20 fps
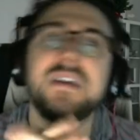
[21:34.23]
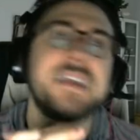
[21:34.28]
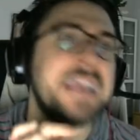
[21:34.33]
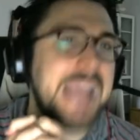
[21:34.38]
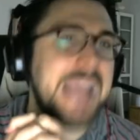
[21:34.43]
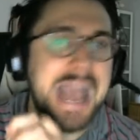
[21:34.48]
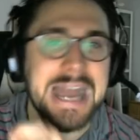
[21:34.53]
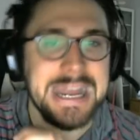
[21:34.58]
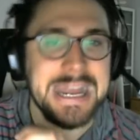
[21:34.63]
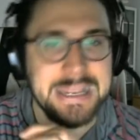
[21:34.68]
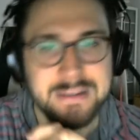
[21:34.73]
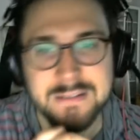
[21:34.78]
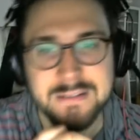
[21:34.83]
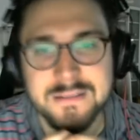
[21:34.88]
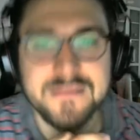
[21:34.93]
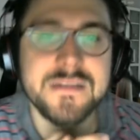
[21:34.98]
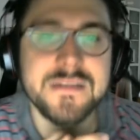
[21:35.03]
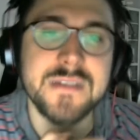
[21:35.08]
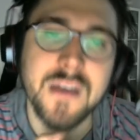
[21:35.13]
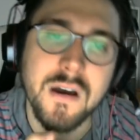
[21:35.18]
Got it.
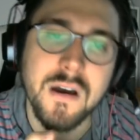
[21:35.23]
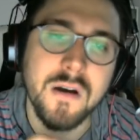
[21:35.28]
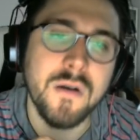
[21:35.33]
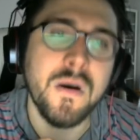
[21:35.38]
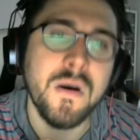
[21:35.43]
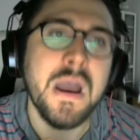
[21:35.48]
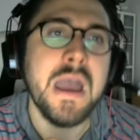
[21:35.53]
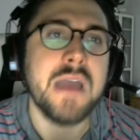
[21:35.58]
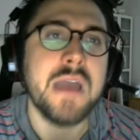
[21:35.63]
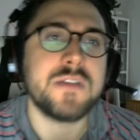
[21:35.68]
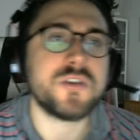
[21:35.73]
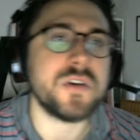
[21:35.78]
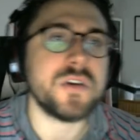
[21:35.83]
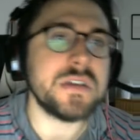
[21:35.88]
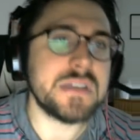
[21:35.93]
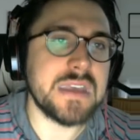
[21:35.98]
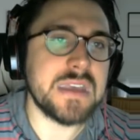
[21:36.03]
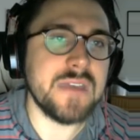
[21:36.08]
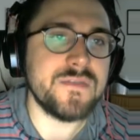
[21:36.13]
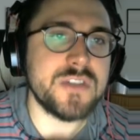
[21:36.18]
So
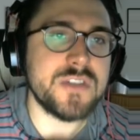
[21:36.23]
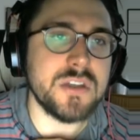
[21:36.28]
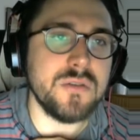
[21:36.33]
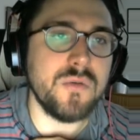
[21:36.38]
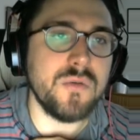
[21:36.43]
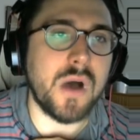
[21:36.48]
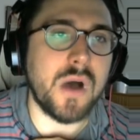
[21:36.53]
Triss gives you